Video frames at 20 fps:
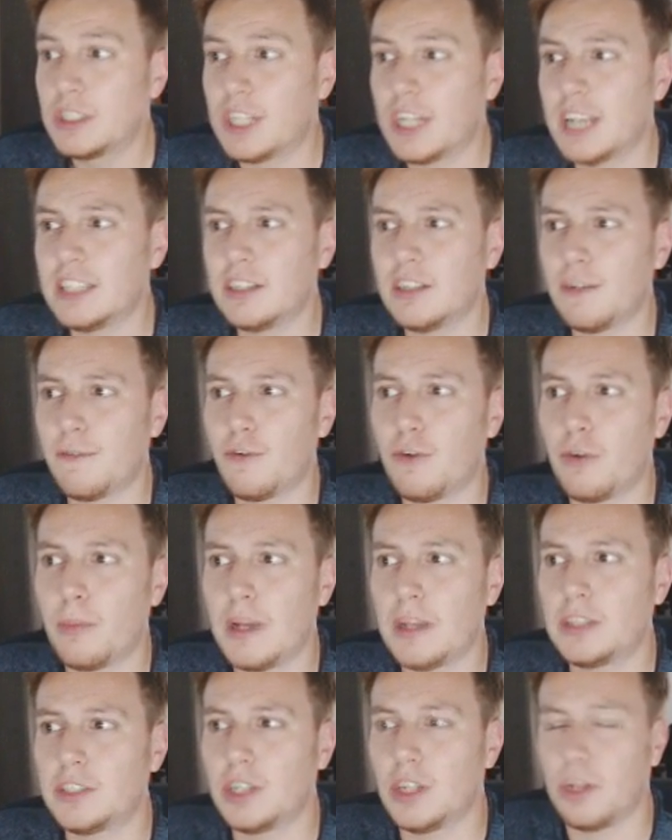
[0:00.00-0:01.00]
We're changing the
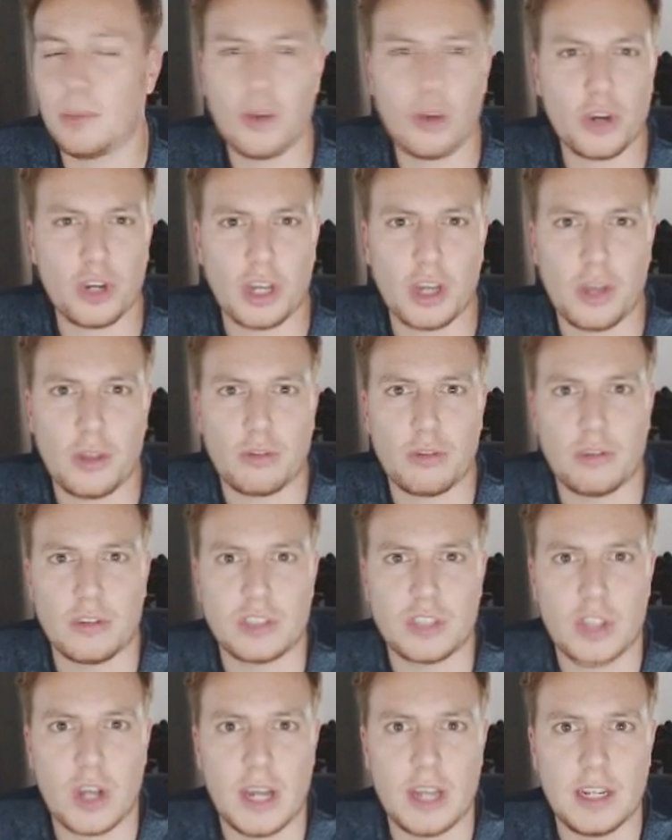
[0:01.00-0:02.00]
formation. I'm not going to go
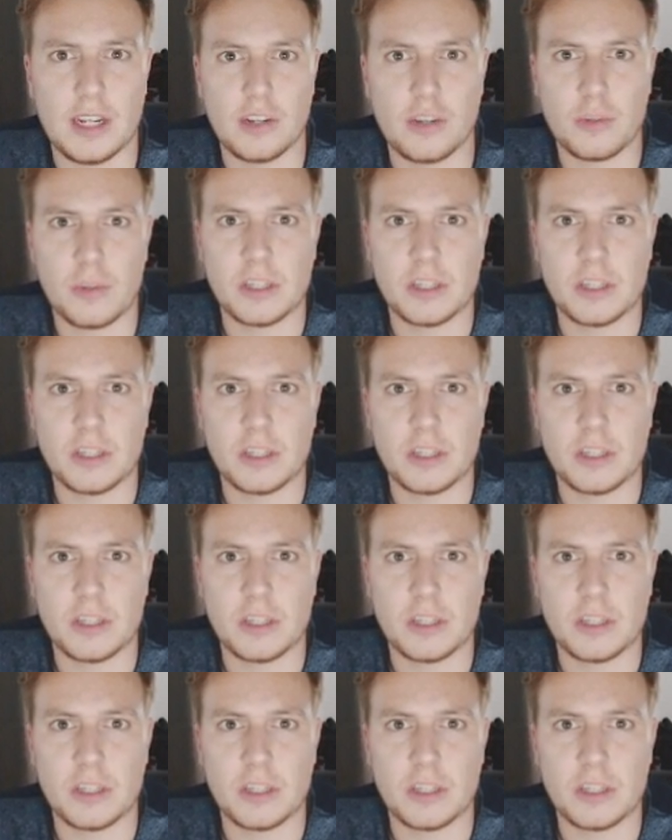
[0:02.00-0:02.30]
through the side